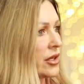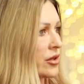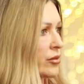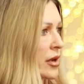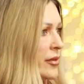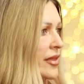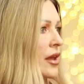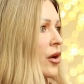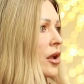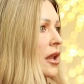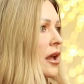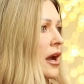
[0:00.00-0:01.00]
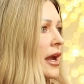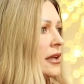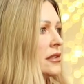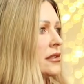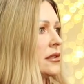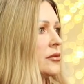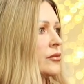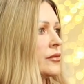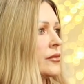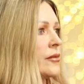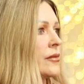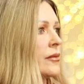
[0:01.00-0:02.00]
At the moment, yeah. they're online. What is
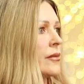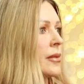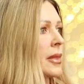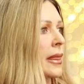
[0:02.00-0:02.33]
energetic healing?